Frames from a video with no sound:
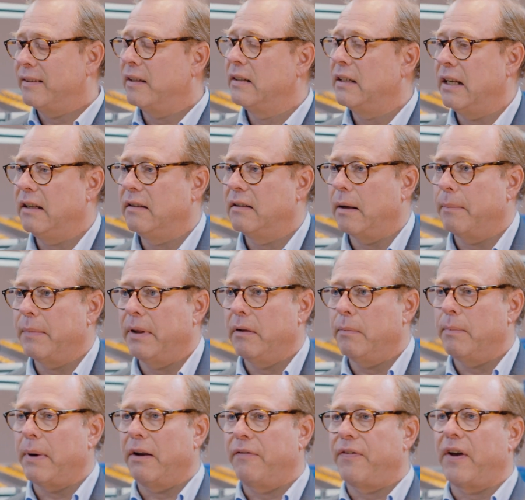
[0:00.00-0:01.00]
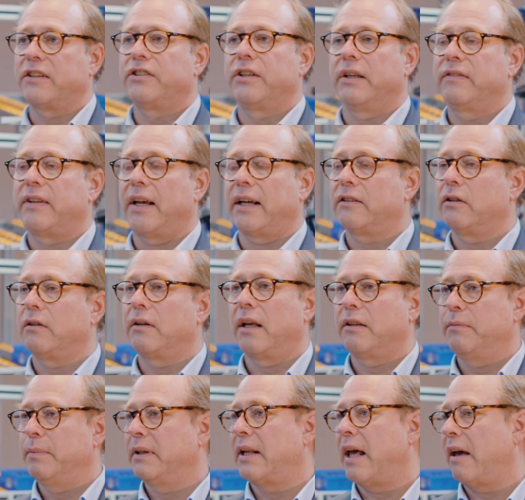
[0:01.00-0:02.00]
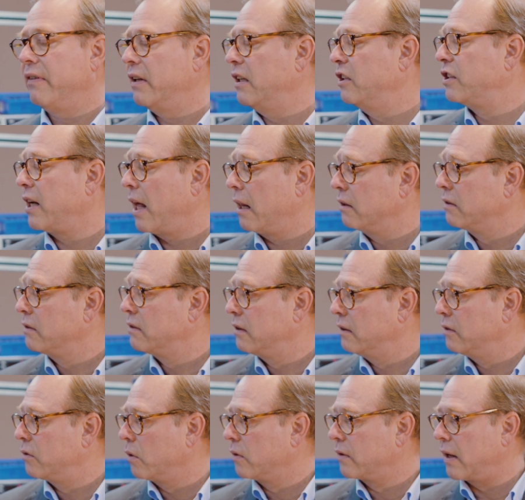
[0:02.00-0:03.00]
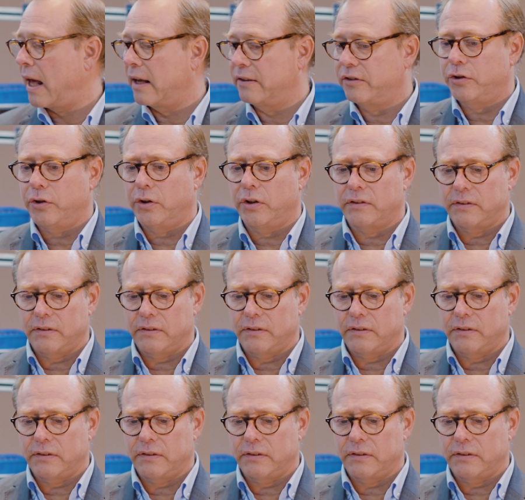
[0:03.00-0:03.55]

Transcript: Yes, indeed. I mean, the manufacturing sector has been heavily challenged in those last